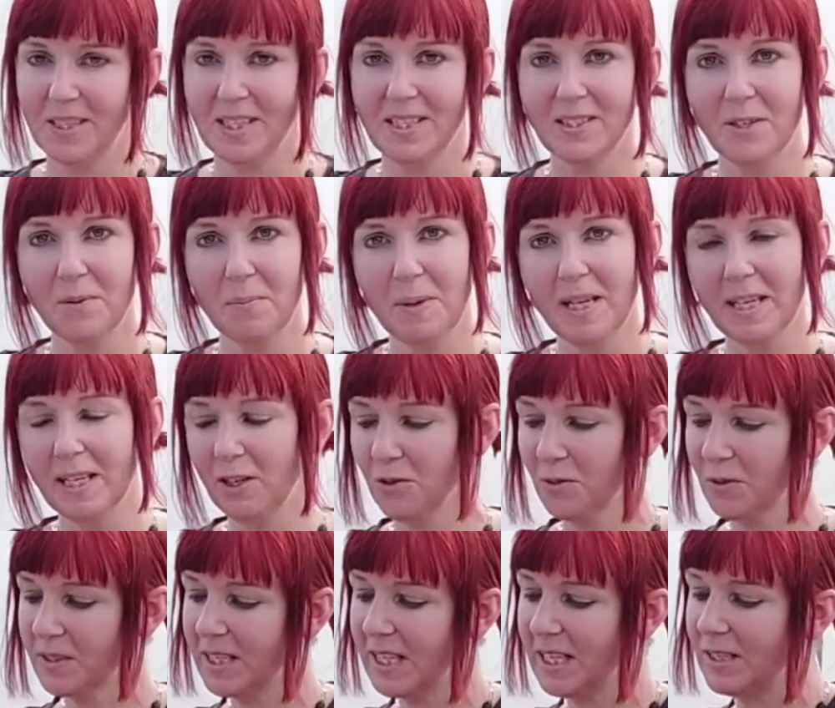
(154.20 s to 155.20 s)
So pick your
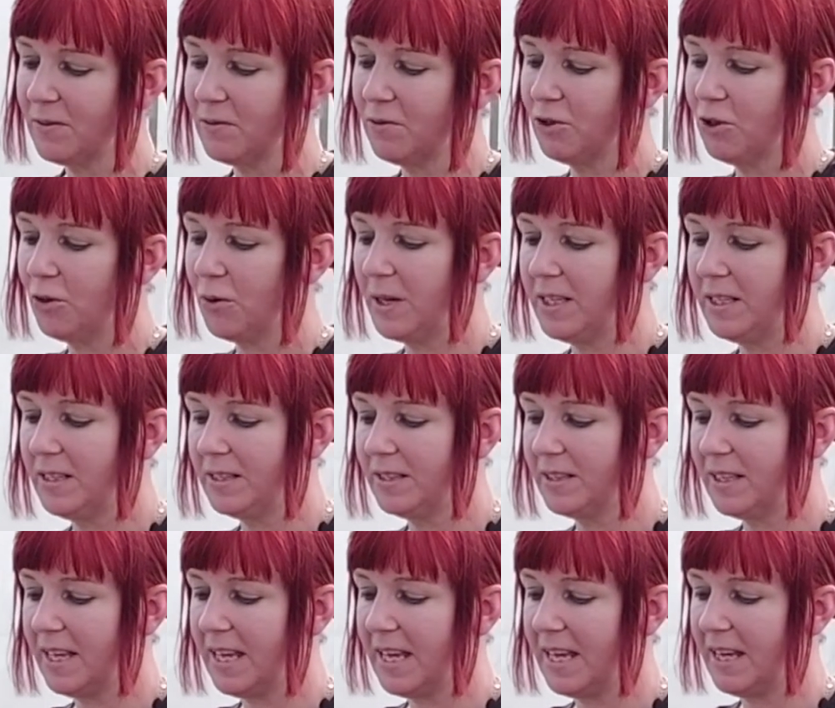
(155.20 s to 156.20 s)
seed of choice.
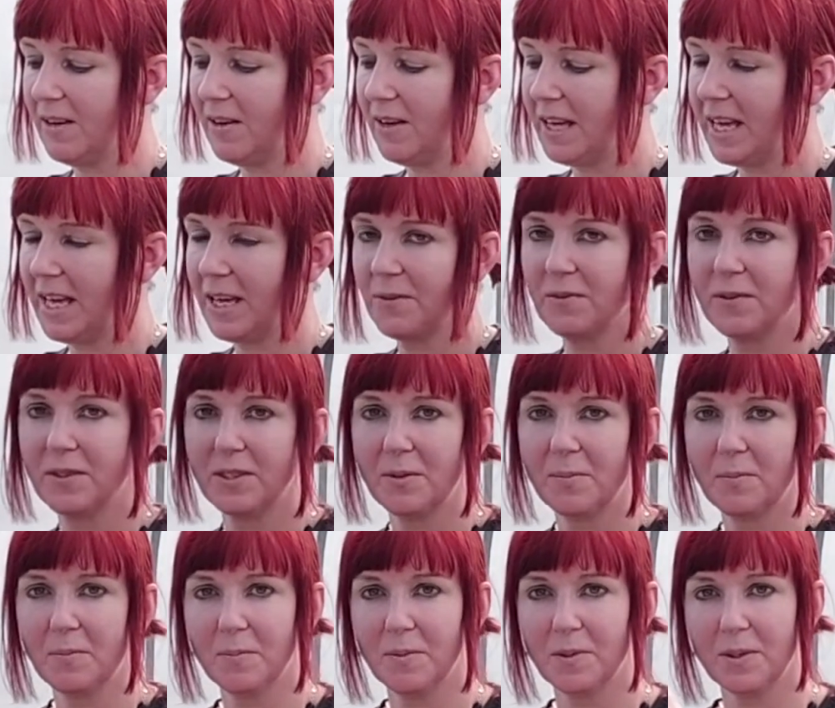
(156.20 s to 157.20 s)
Here I have some
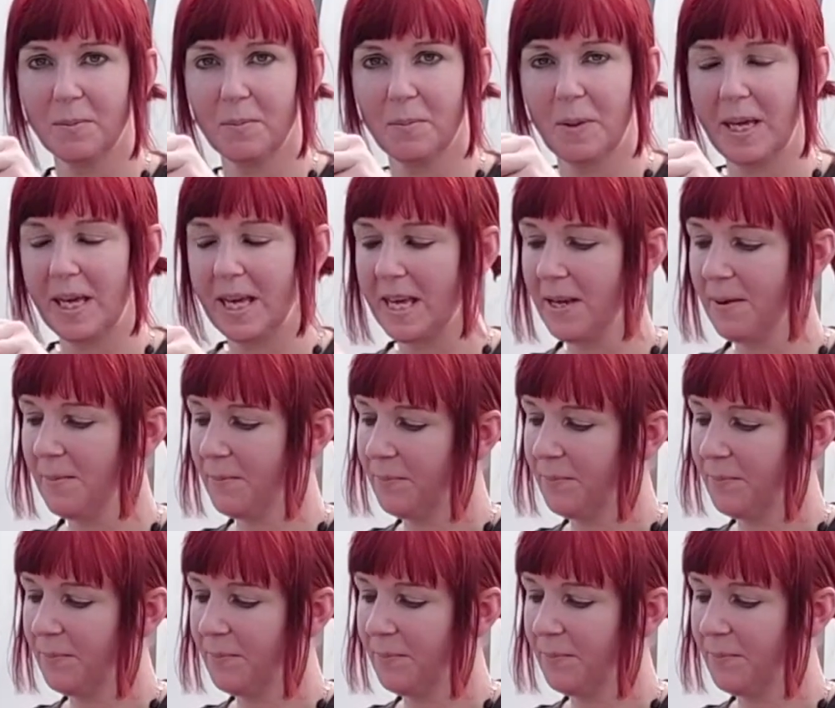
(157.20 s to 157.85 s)
pea,